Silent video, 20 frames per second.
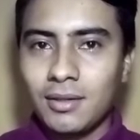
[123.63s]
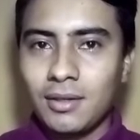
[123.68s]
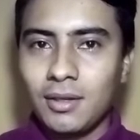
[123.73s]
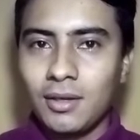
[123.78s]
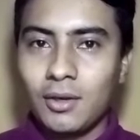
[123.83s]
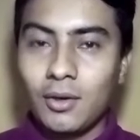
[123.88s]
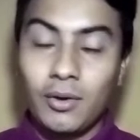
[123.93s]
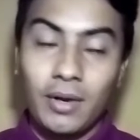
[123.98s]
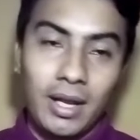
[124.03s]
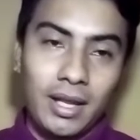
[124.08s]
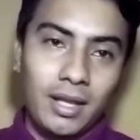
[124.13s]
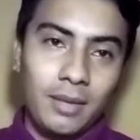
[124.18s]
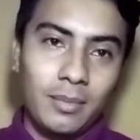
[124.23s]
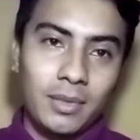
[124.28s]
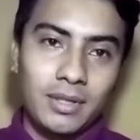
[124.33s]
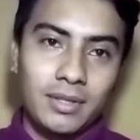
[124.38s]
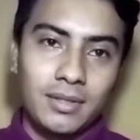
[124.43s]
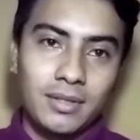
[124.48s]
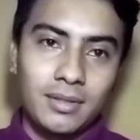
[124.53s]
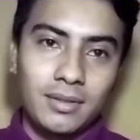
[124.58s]
or
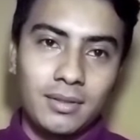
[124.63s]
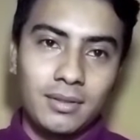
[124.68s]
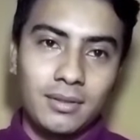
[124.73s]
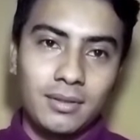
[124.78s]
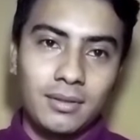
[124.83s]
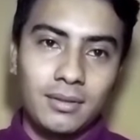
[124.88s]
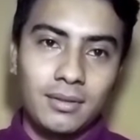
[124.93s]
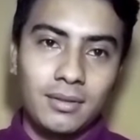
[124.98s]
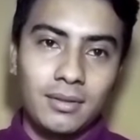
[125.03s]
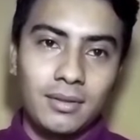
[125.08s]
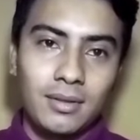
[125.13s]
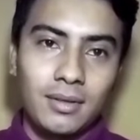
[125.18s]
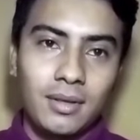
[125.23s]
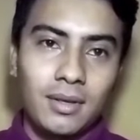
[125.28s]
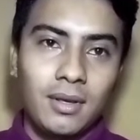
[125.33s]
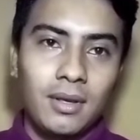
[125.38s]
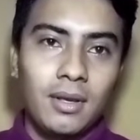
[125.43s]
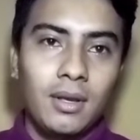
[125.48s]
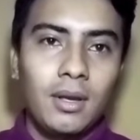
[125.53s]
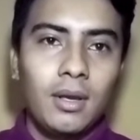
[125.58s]
animals.
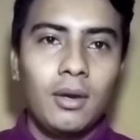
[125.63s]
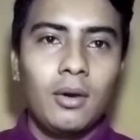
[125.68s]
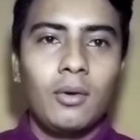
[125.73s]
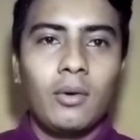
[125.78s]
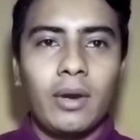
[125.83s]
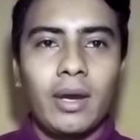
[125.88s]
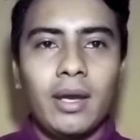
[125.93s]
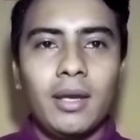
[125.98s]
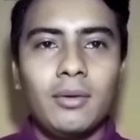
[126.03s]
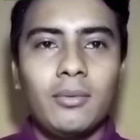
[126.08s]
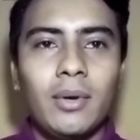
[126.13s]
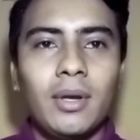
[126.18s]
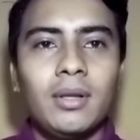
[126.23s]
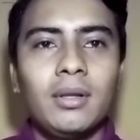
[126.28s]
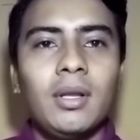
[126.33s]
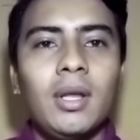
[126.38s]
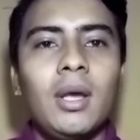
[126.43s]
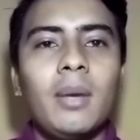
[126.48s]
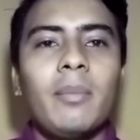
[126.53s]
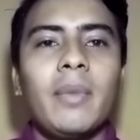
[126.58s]
Okay,
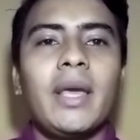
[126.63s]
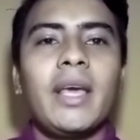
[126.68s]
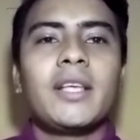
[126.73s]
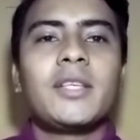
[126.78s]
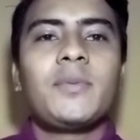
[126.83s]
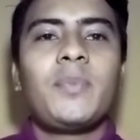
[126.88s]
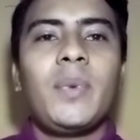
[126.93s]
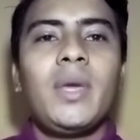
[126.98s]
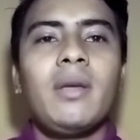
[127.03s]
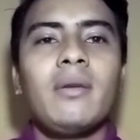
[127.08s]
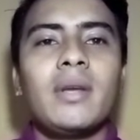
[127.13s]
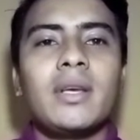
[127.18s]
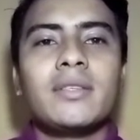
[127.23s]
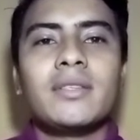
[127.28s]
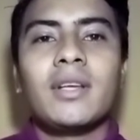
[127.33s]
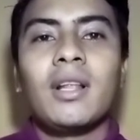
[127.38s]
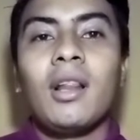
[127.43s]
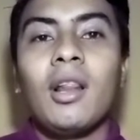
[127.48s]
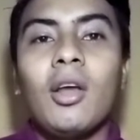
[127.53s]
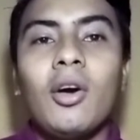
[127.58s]
well, by
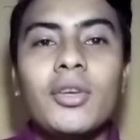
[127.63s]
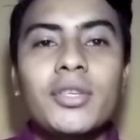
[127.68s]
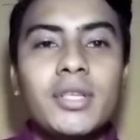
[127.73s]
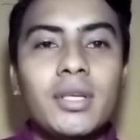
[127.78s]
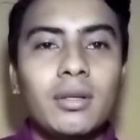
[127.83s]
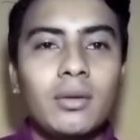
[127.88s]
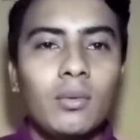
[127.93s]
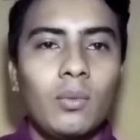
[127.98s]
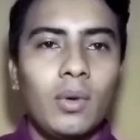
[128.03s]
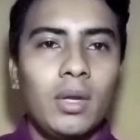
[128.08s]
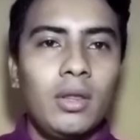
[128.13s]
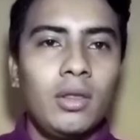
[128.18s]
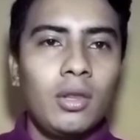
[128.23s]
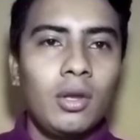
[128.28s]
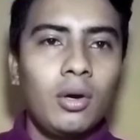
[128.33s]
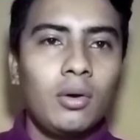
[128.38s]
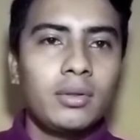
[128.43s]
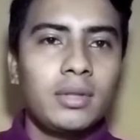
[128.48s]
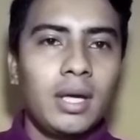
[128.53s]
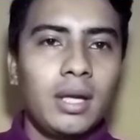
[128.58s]
experience and logic, we
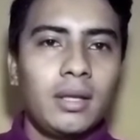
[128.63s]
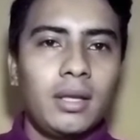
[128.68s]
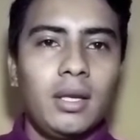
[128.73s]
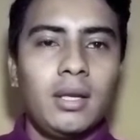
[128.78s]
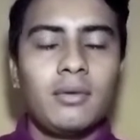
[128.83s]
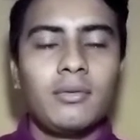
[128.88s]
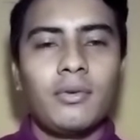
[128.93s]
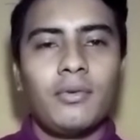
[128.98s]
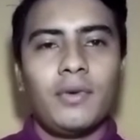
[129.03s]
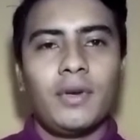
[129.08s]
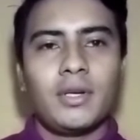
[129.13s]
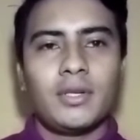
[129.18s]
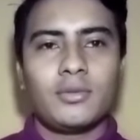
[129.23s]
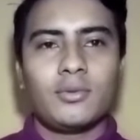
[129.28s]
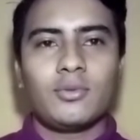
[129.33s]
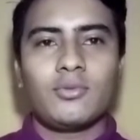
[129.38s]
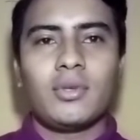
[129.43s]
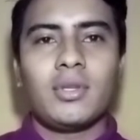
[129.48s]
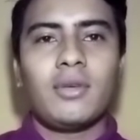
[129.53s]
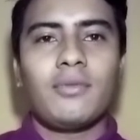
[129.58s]
know that it refers
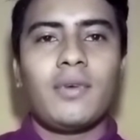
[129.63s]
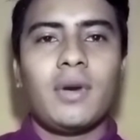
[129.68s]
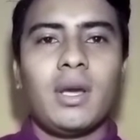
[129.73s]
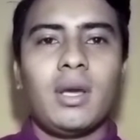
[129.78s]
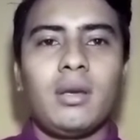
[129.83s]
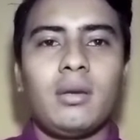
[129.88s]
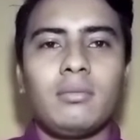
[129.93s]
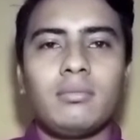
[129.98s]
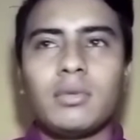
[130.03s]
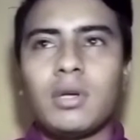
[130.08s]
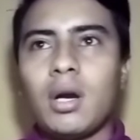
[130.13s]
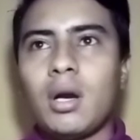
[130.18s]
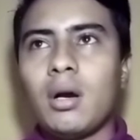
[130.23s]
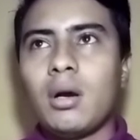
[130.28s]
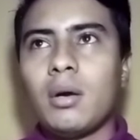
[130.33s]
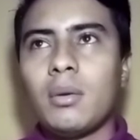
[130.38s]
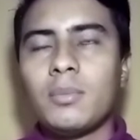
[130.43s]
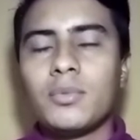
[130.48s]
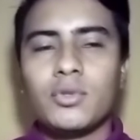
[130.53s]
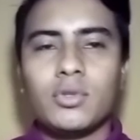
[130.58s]
to 25
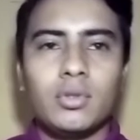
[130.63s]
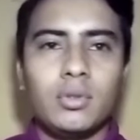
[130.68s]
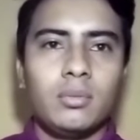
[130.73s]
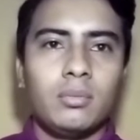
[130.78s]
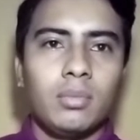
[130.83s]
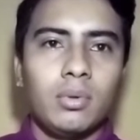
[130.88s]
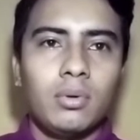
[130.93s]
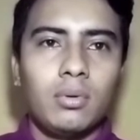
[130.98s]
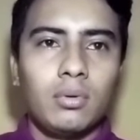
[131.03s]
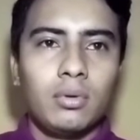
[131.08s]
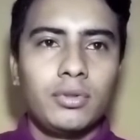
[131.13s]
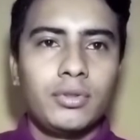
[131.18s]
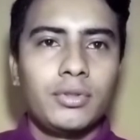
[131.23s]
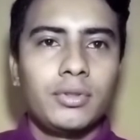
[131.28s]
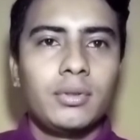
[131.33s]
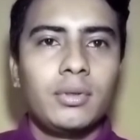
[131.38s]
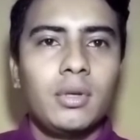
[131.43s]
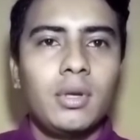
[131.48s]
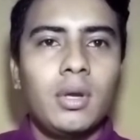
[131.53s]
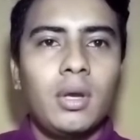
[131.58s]
cubs, bulls,
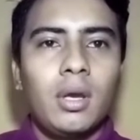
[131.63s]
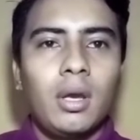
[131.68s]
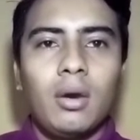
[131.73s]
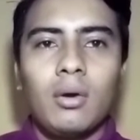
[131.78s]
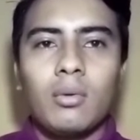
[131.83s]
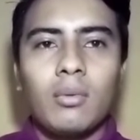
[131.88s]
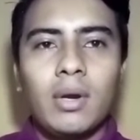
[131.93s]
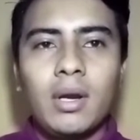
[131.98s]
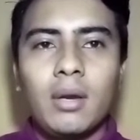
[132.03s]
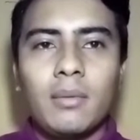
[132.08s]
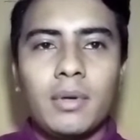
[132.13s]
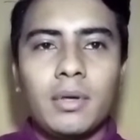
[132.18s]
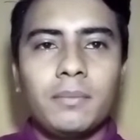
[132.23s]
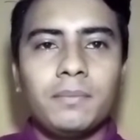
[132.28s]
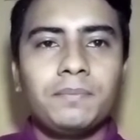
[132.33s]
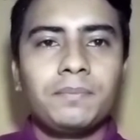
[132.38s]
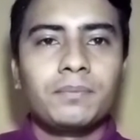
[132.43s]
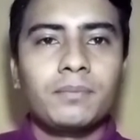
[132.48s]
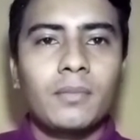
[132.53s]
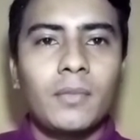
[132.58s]
or whatever,
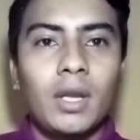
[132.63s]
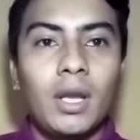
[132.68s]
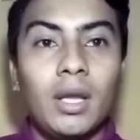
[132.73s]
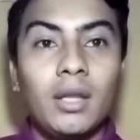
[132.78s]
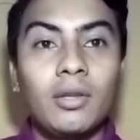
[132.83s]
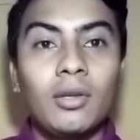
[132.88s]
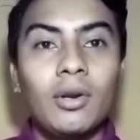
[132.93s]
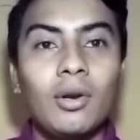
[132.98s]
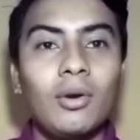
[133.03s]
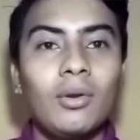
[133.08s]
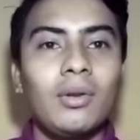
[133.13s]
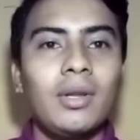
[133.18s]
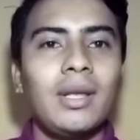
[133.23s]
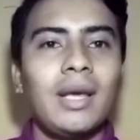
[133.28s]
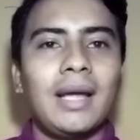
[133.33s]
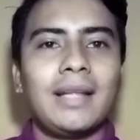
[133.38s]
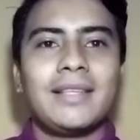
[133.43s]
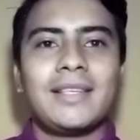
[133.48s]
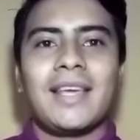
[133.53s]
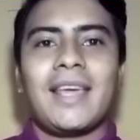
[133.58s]
and not only
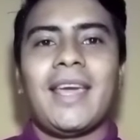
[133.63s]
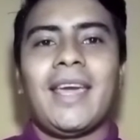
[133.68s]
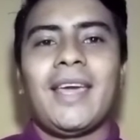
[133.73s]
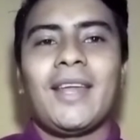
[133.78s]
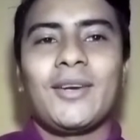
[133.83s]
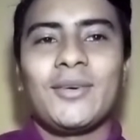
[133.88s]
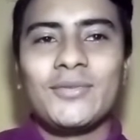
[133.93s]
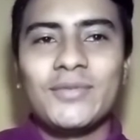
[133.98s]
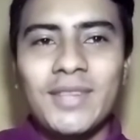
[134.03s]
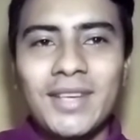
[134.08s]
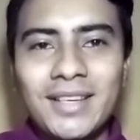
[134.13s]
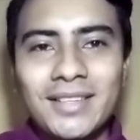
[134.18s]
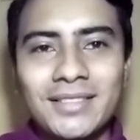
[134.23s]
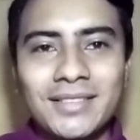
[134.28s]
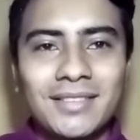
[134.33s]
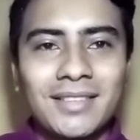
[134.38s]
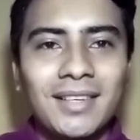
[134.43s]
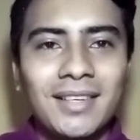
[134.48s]
at the head of them.